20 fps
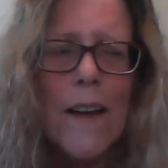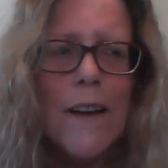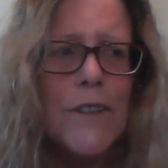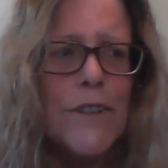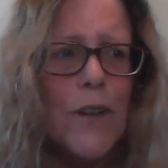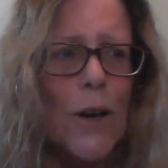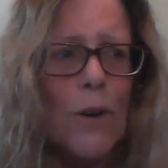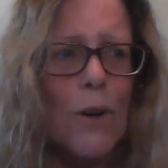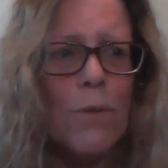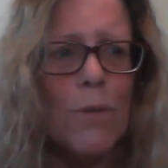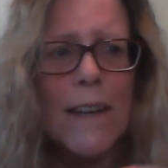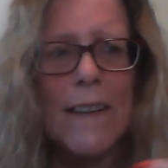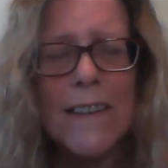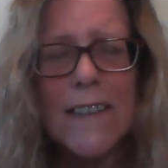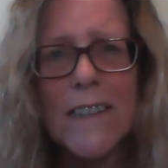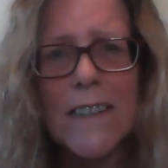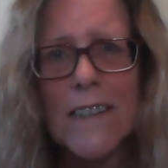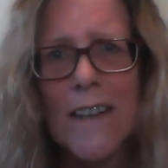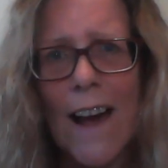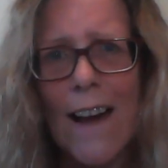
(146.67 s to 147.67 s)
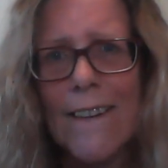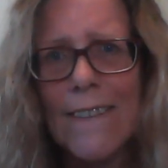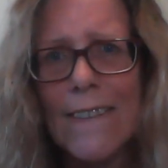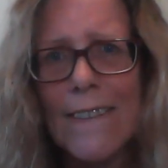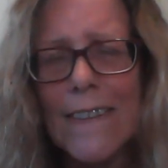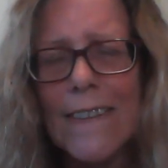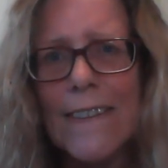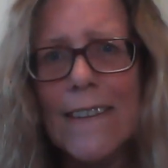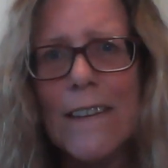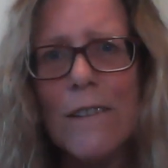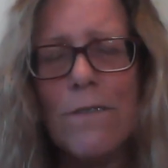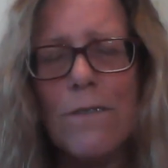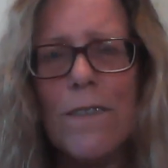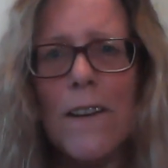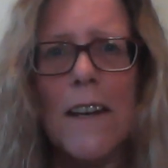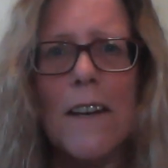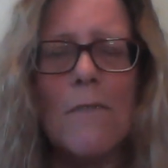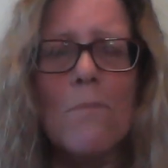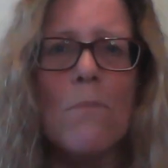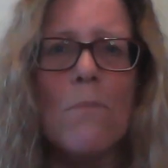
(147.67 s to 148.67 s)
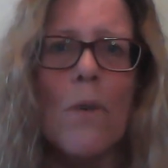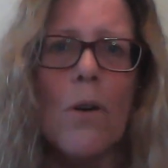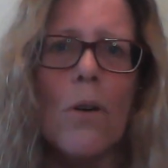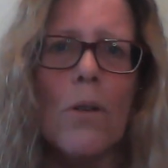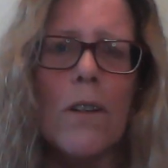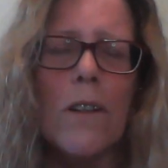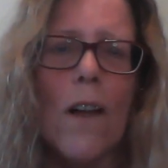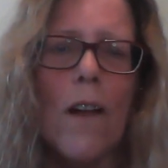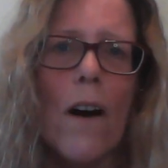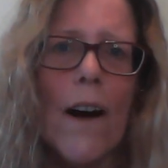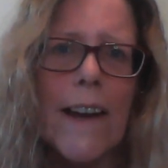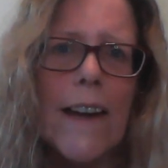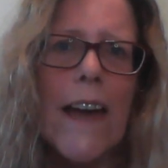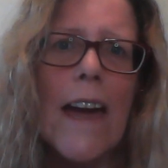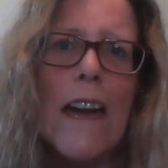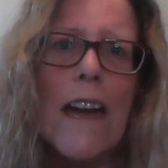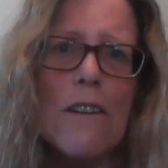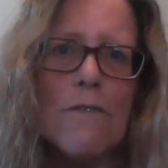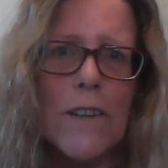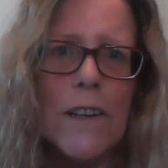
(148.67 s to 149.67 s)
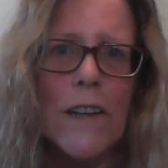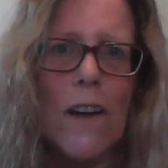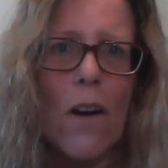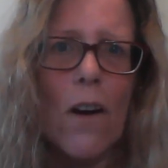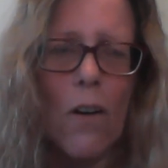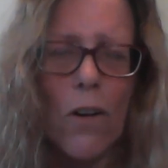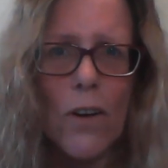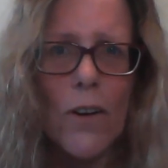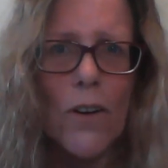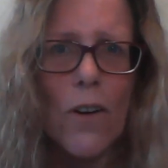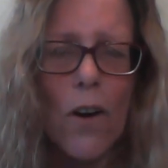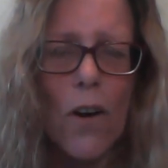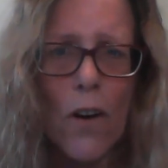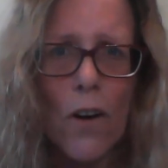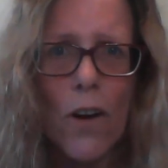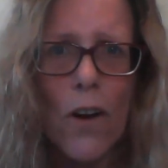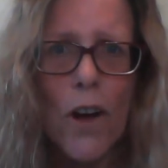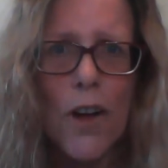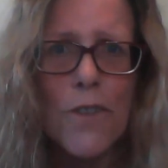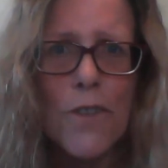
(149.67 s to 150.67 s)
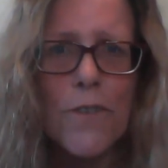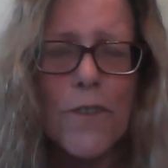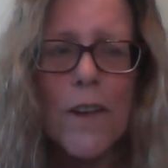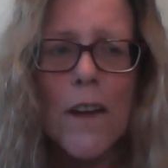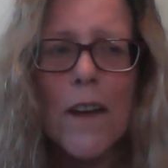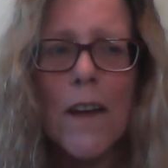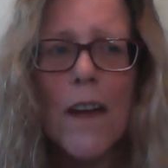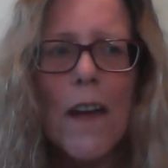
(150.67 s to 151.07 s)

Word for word: So we start living more like heaven on earth.